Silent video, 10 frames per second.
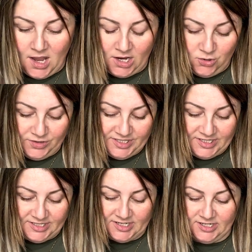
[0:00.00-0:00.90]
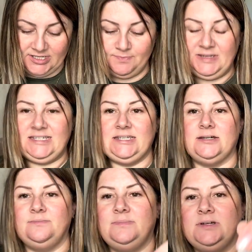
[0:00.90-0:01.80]
I got this in a size
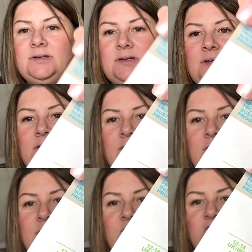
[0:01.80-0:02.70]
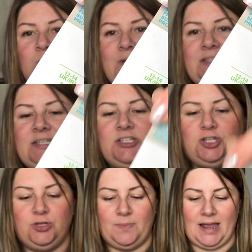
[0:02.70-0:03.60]
medium,
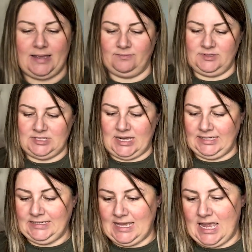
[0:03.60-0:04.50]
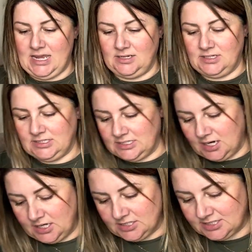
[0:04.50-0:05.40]
£22. And again, this is
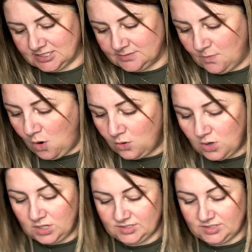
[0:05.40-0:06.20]
like a smock